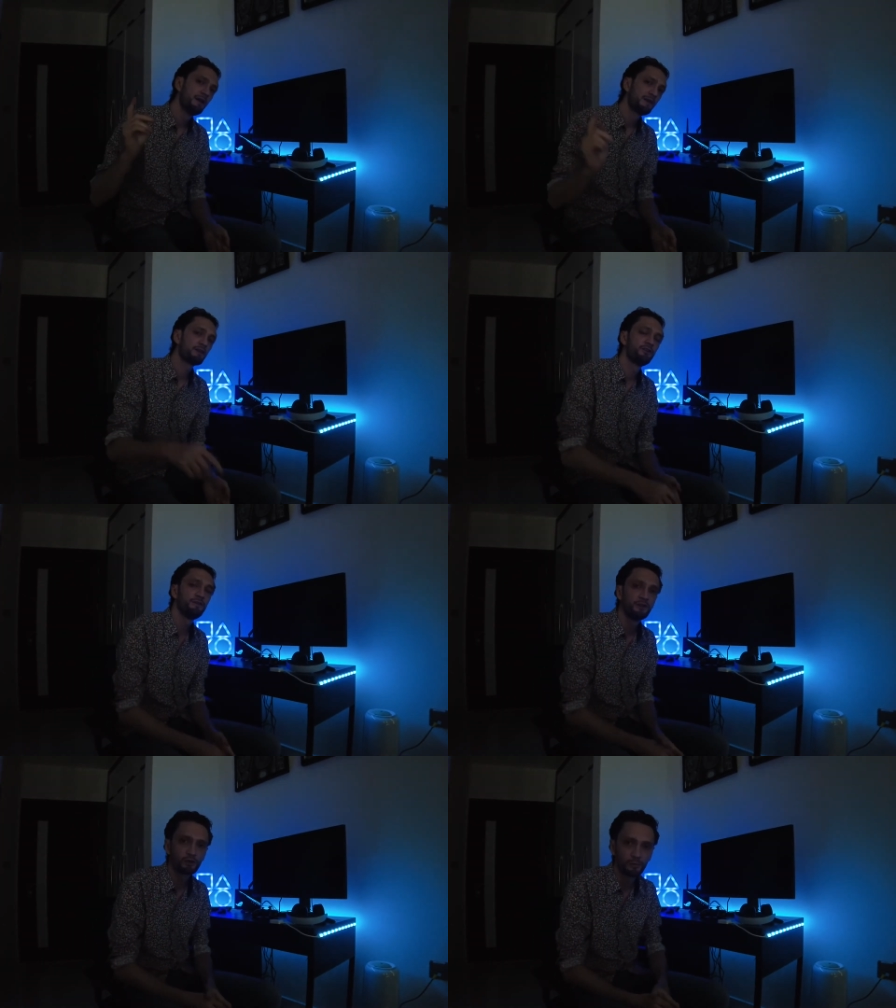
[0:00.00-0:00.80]
that's the
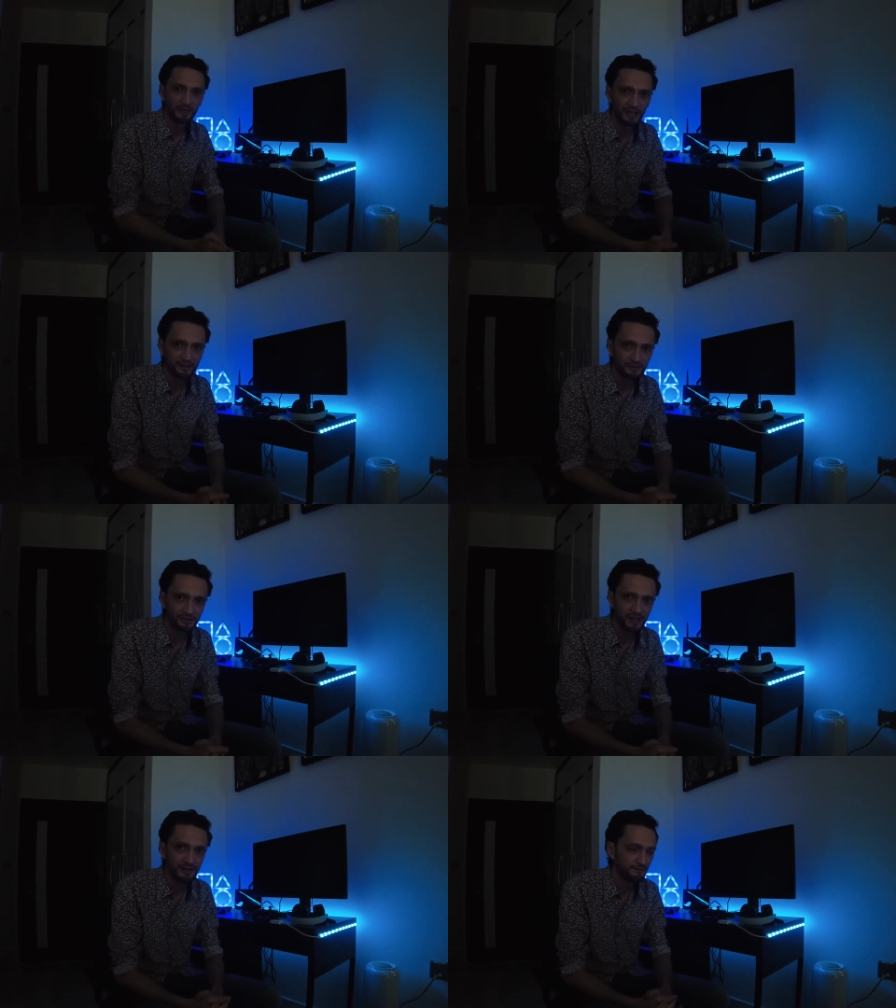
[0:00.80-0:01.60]
video coming later
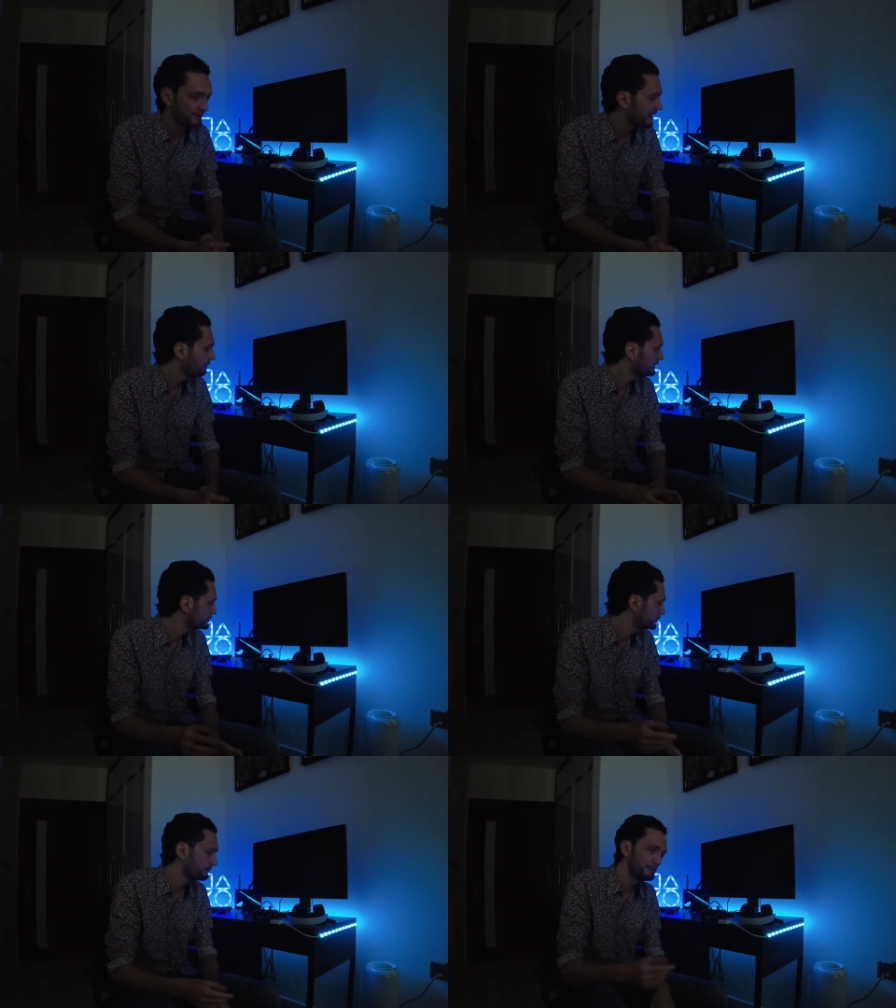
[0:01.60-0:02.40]
today. For now, let's
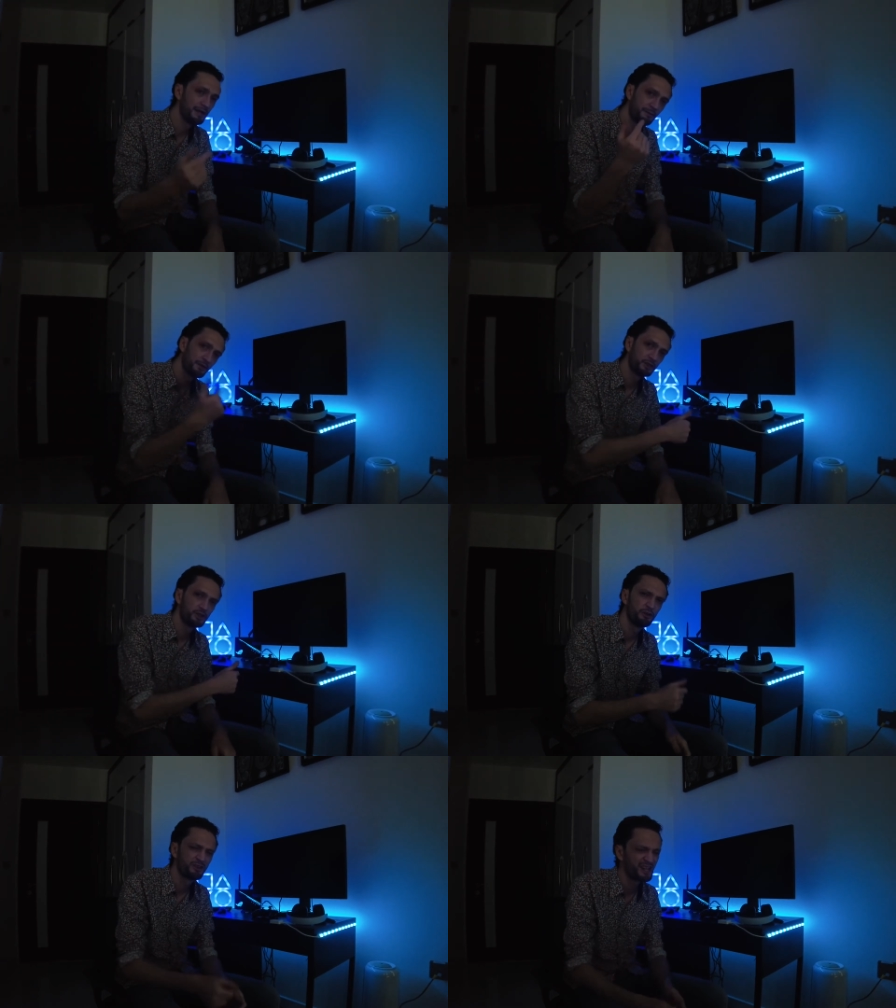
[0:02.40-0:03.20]
jump in. I'm going to
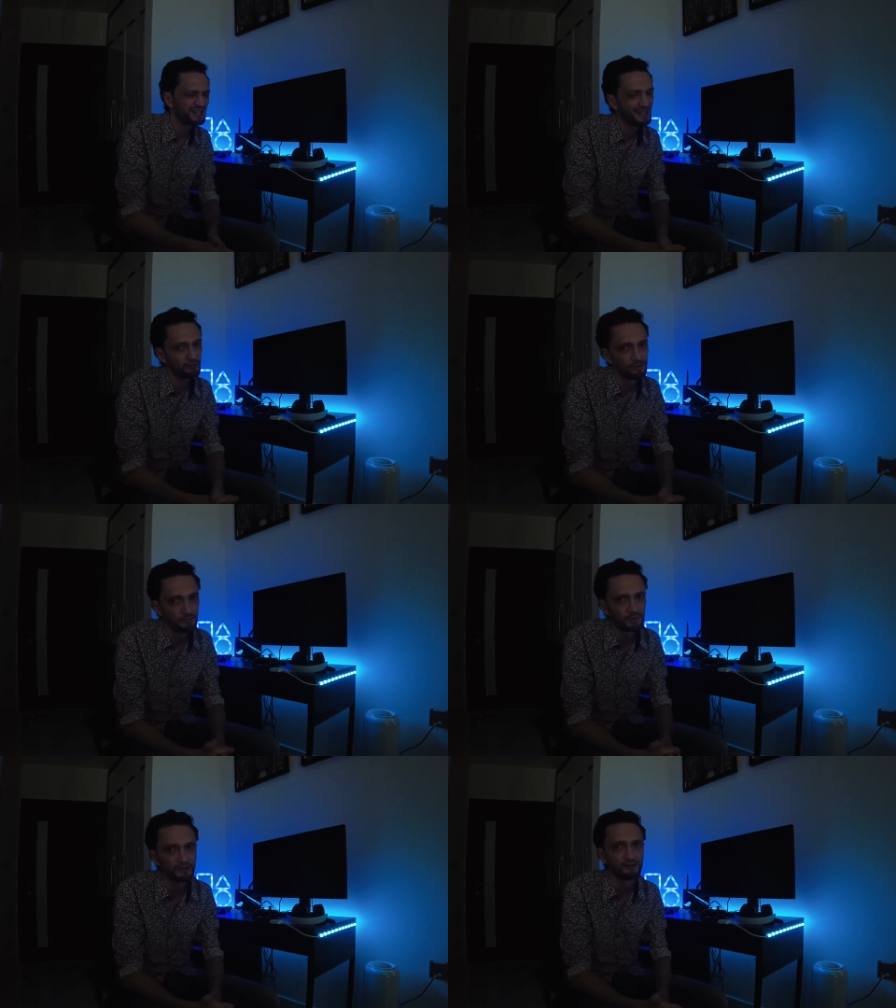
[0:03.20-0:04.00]
show you exactly how to
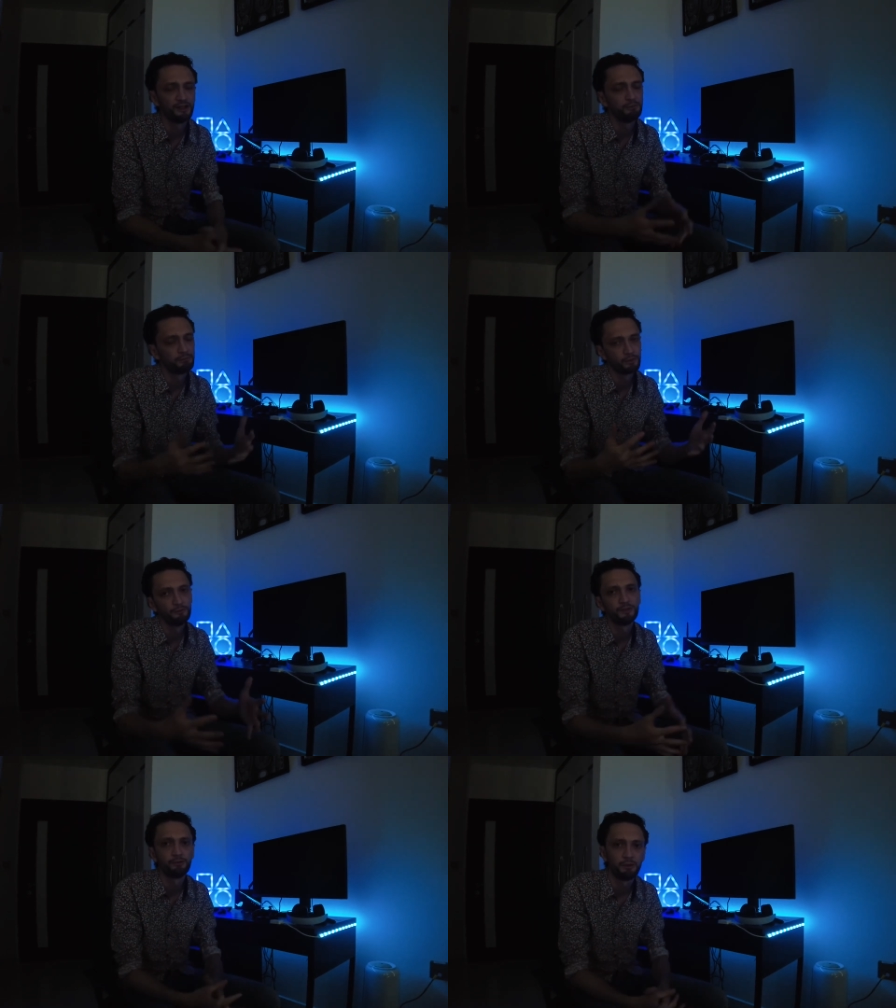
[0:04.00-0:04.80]
plug this in,
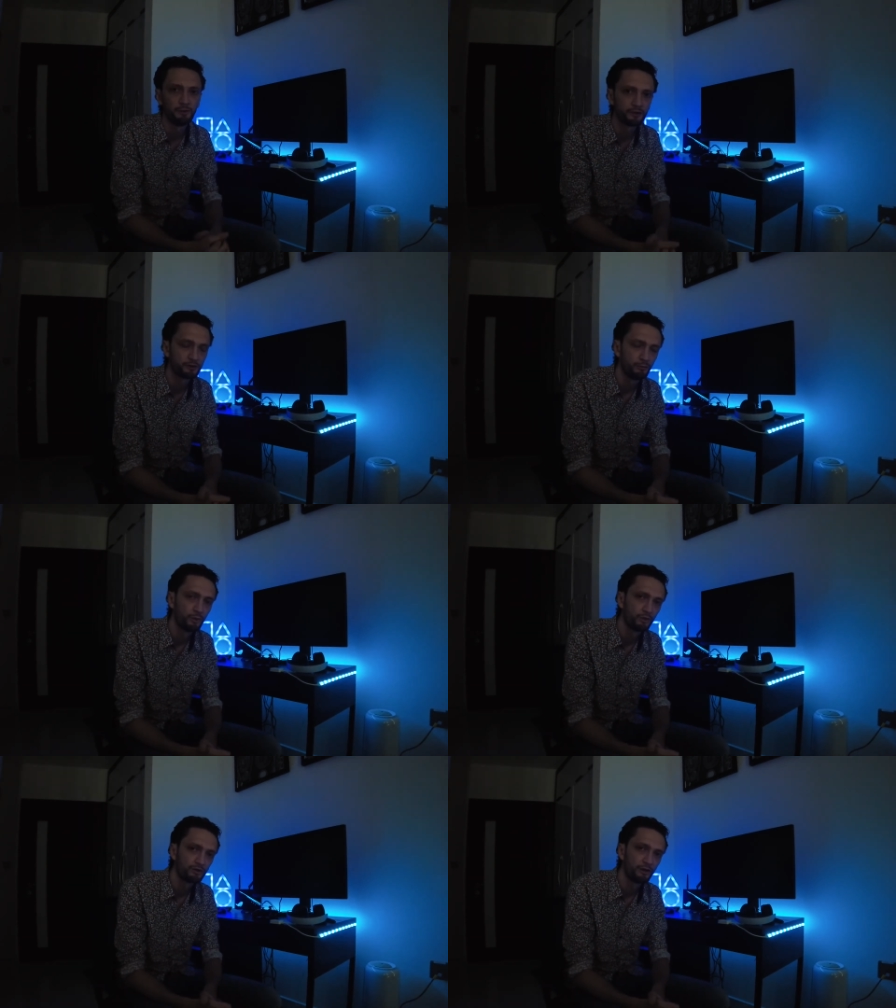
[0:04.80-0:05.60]
prove to you it works on
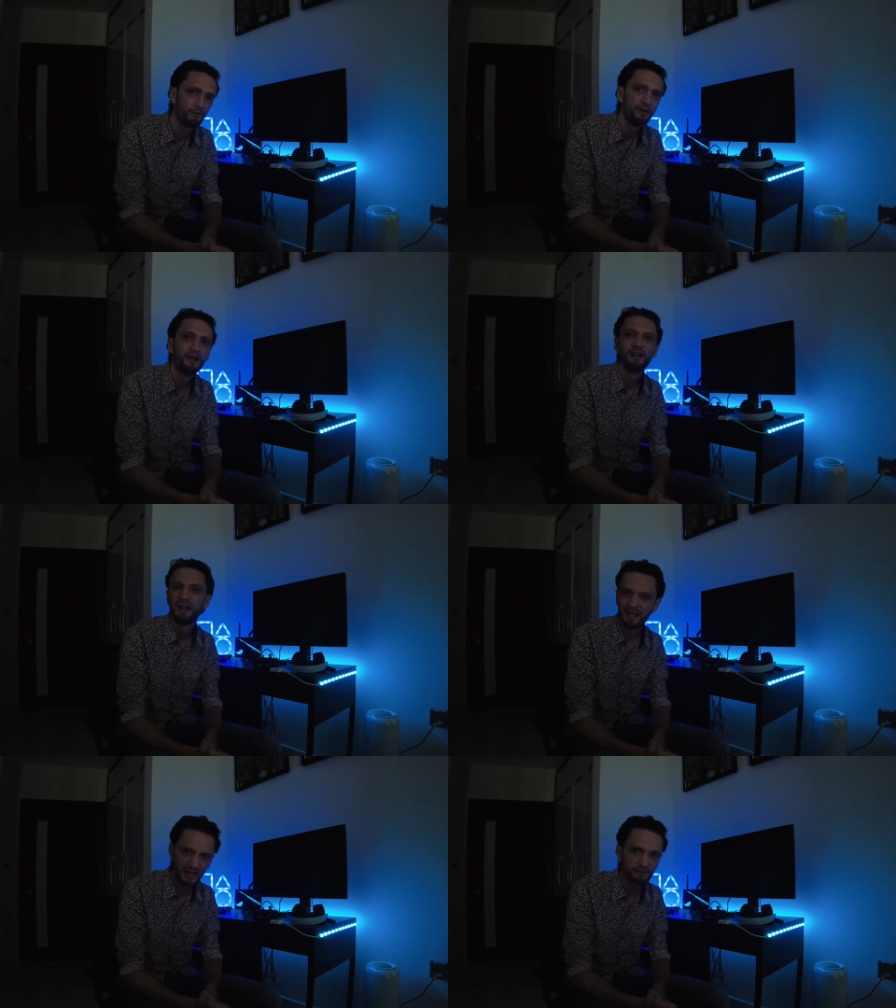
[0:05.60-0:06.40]
Warzone.
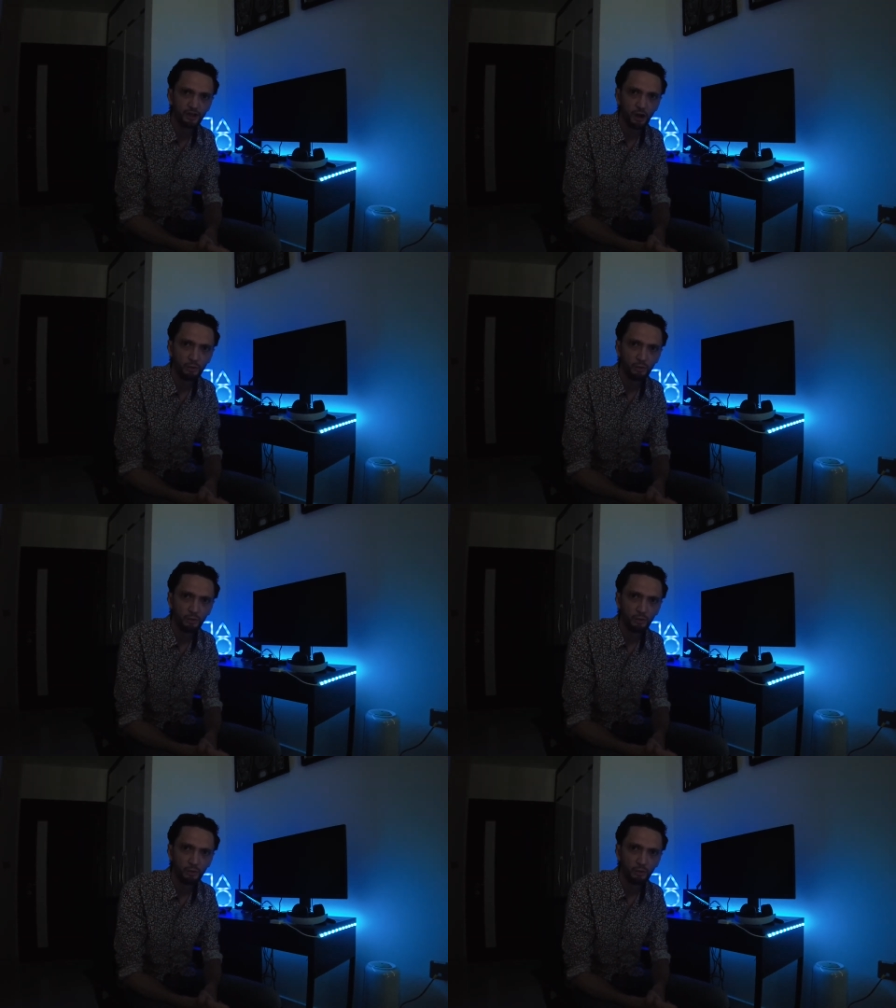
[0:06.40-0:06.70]
Let's go.